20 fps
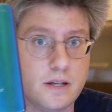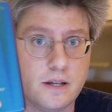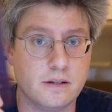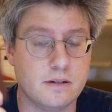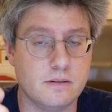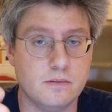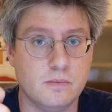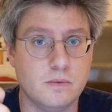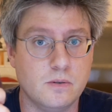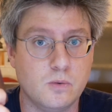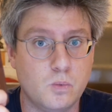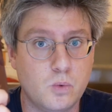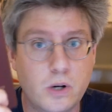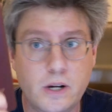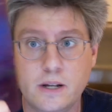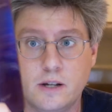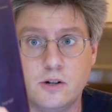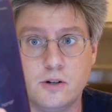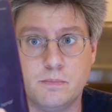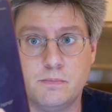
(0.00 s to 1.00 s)
had a
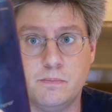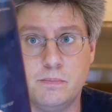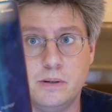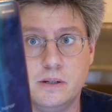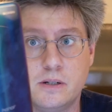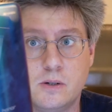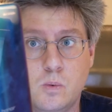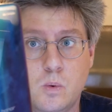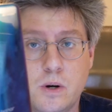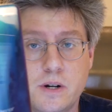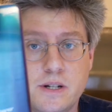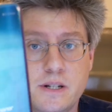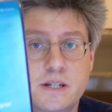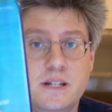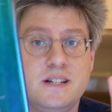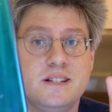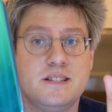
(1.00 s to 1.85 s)
really good build quality.